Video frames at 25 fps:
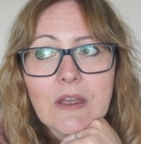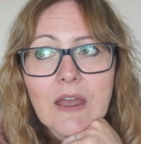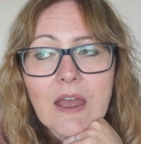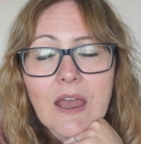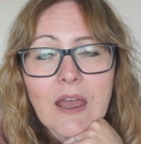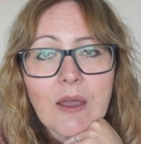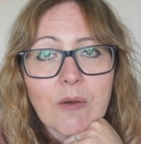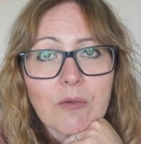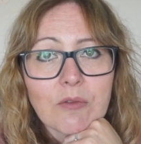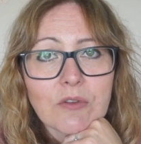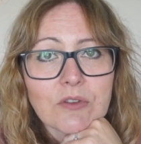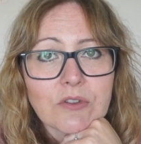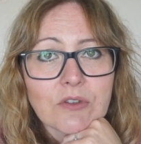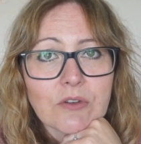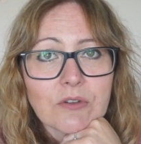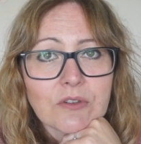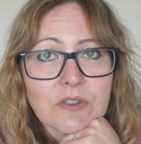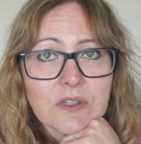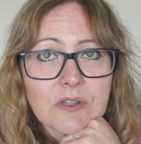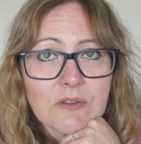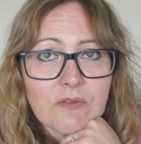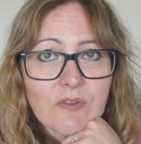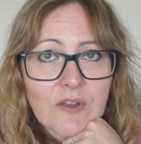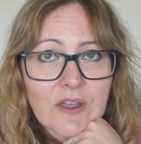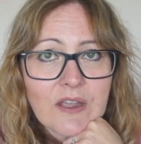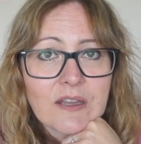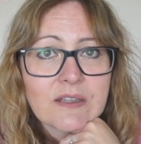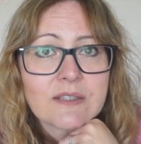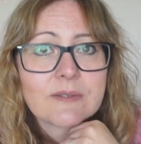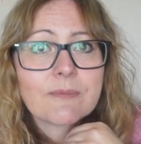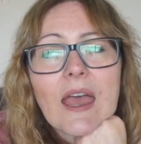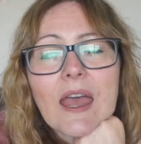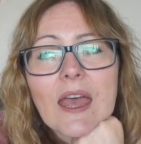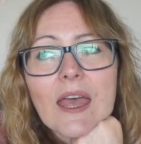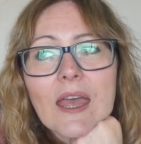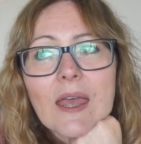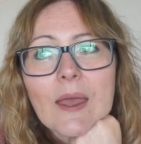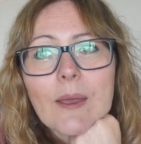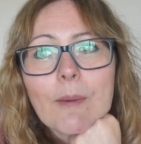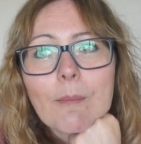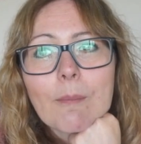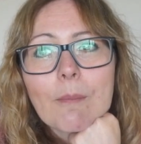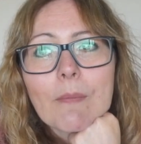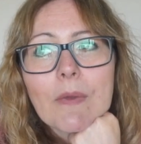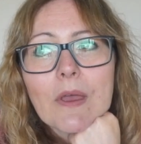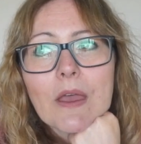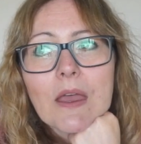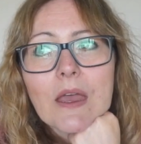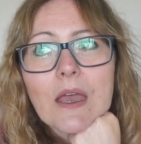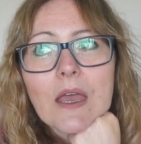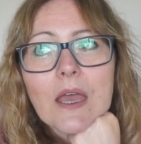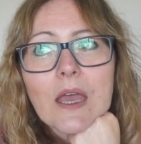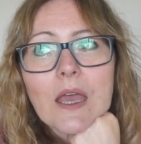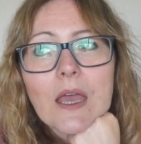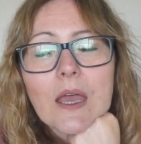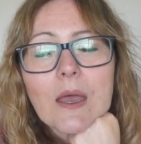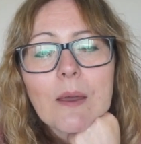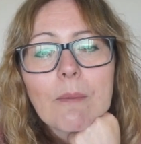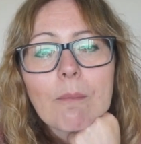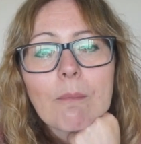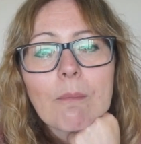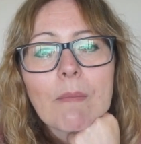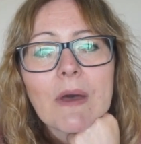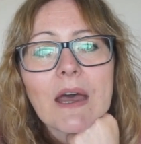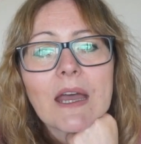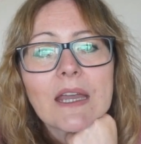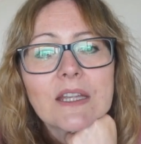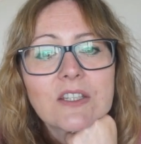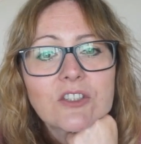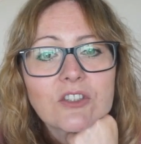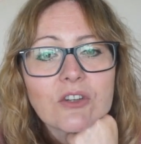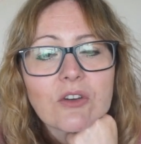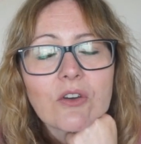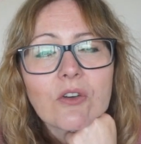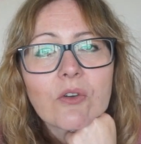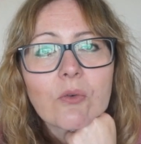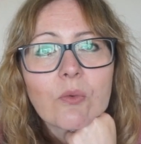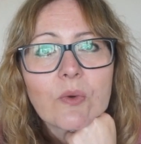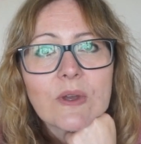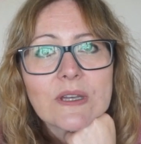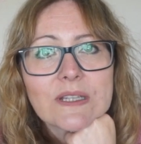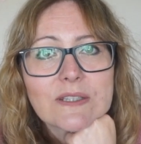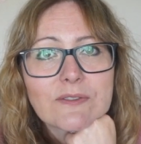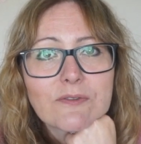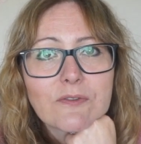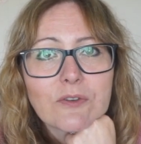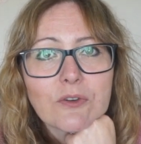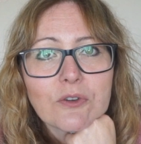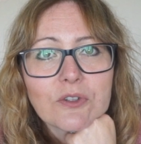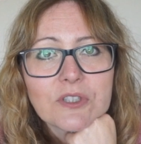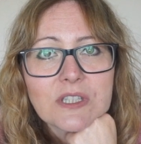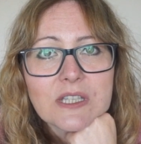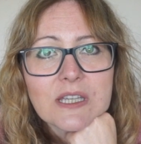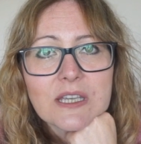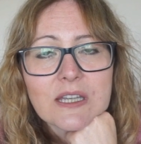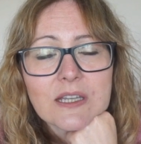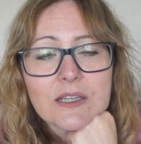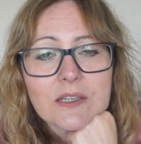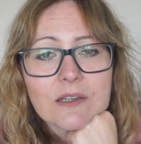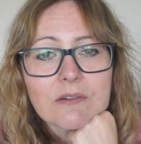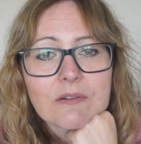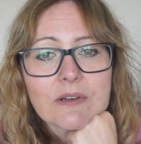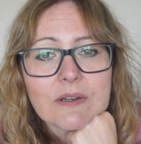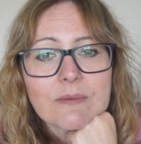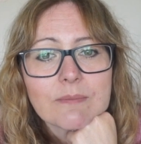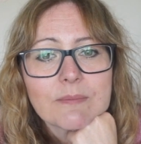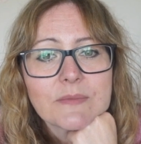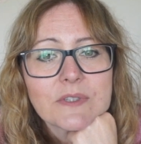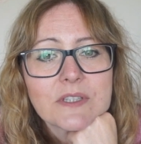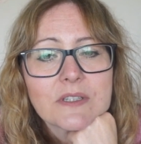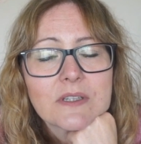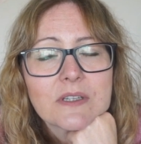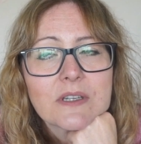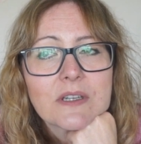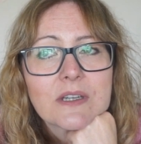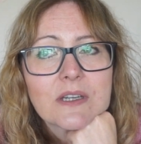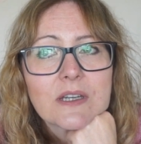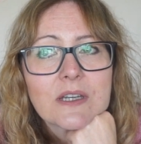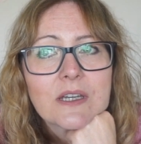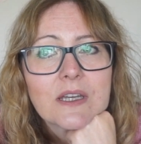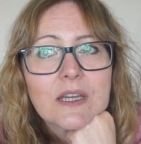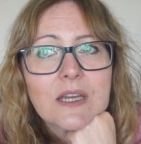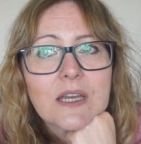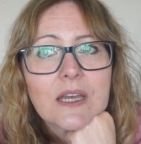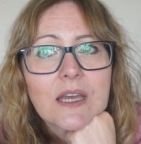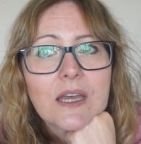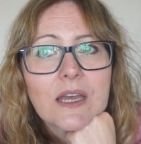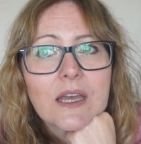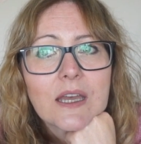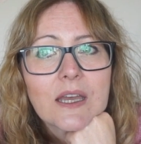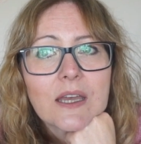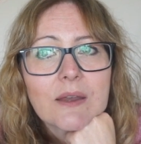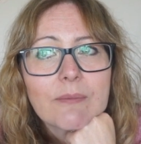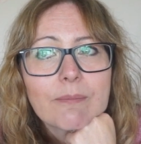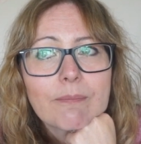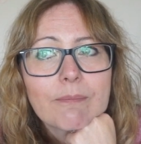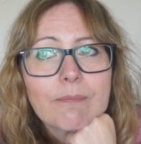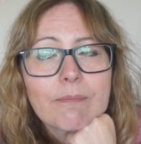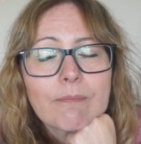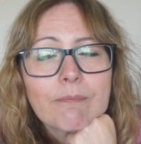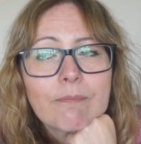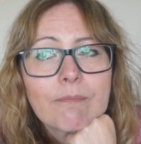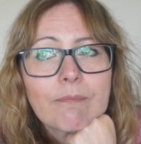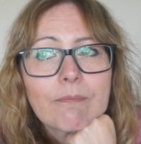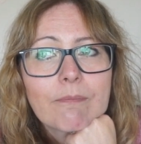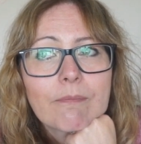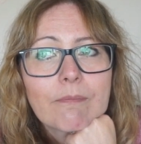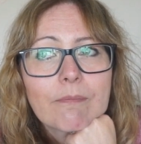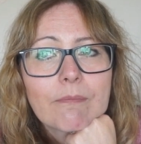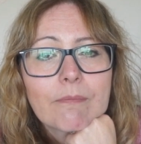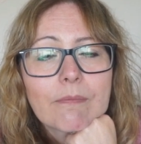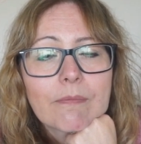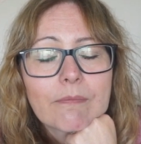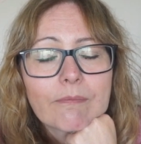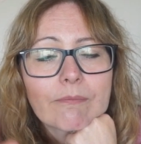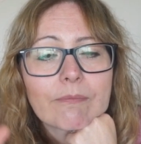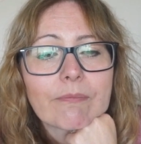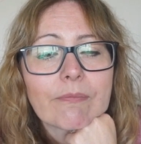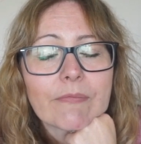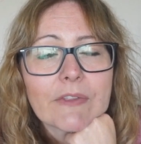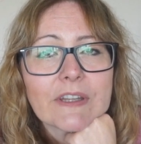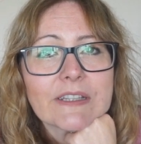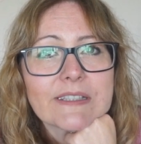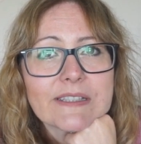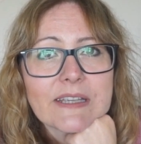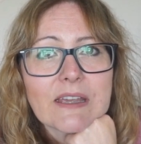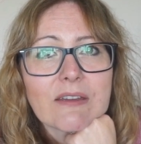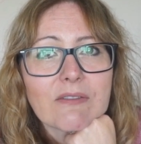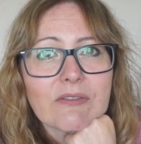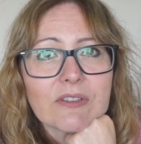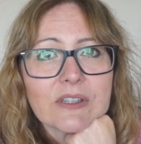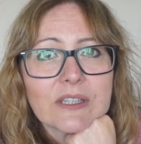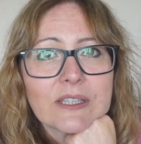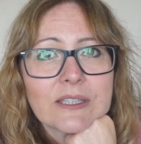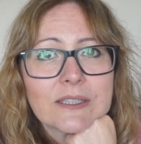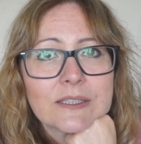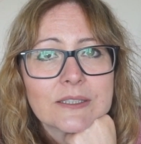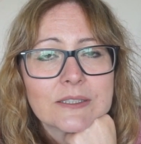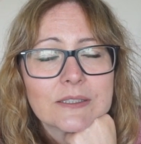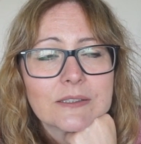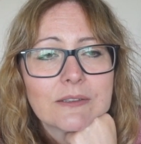out the door to the vet. Um, my dog weighs 40 kilograms. Um, that's heavy.